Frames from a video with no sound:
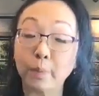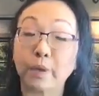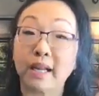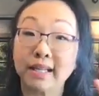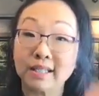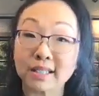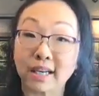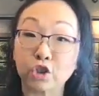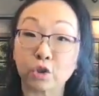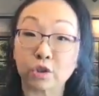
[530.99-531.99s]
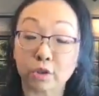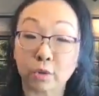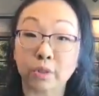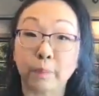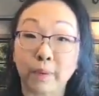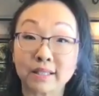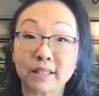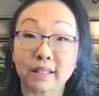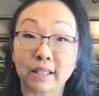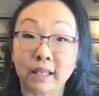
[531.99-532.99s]
but inside you're slowly
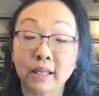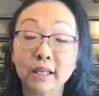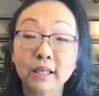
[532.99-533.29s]
basically